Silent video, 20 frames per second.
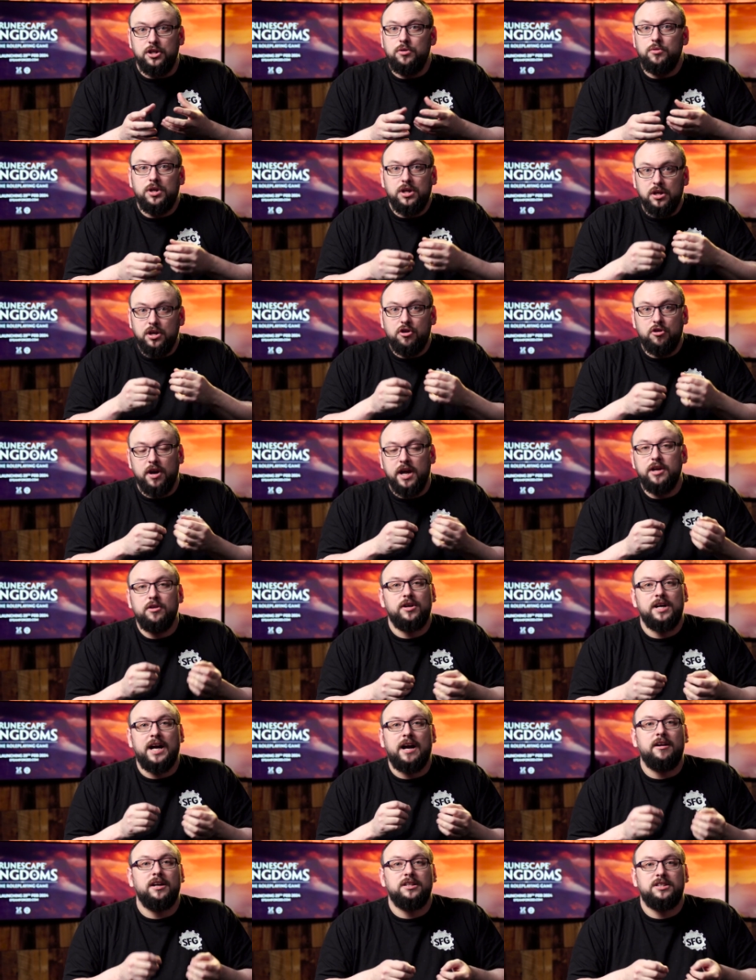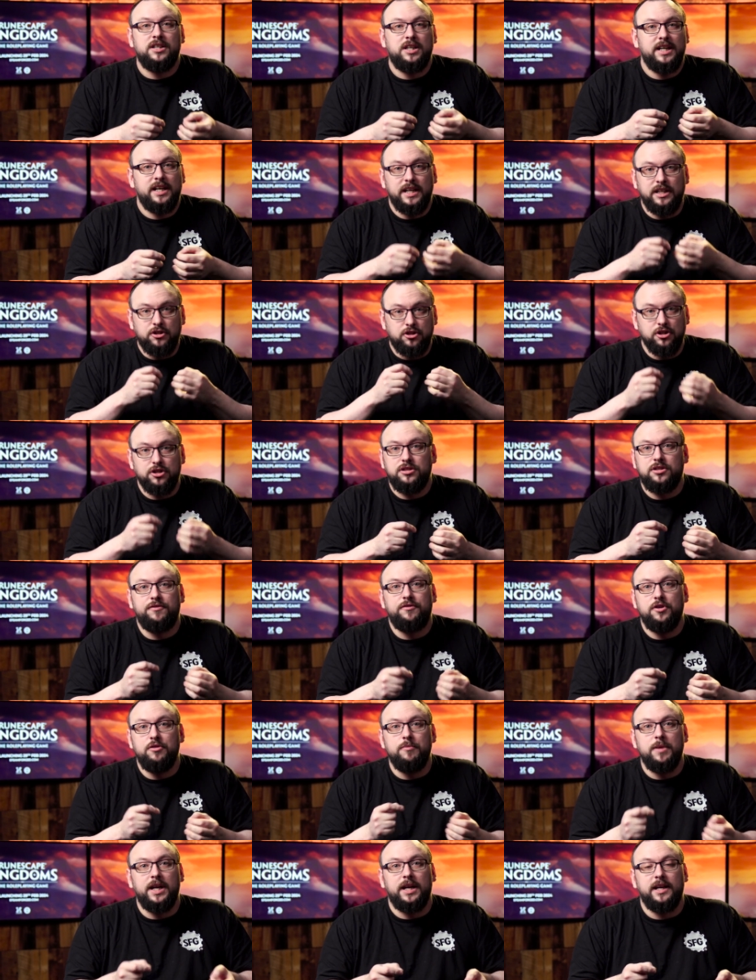you can create your character in just a
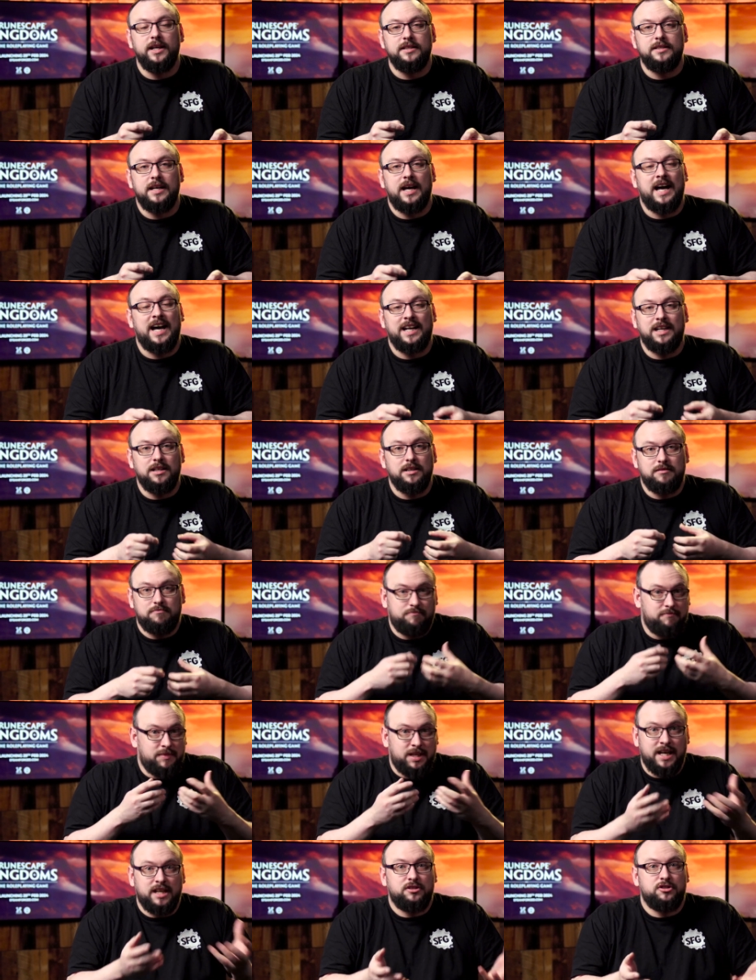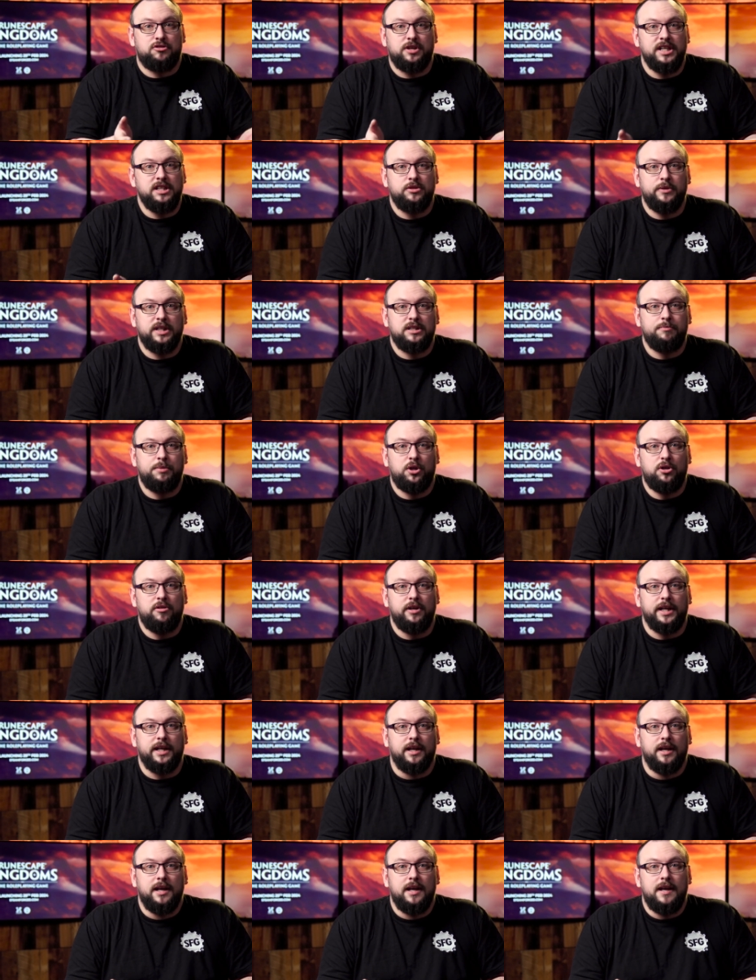few minutes and get straight to
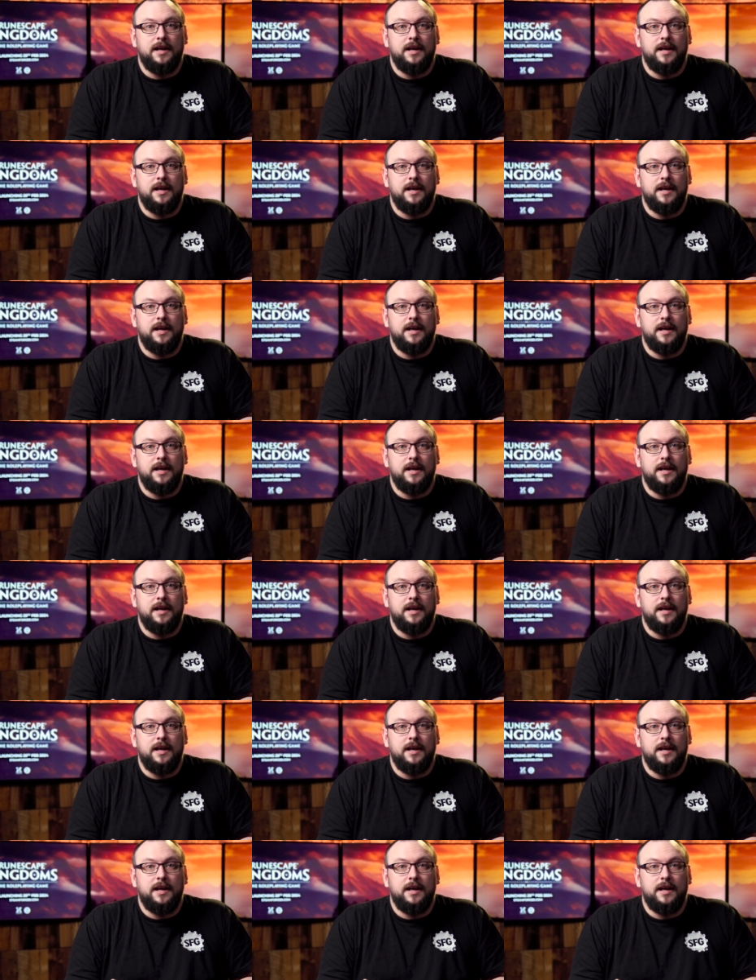exploring.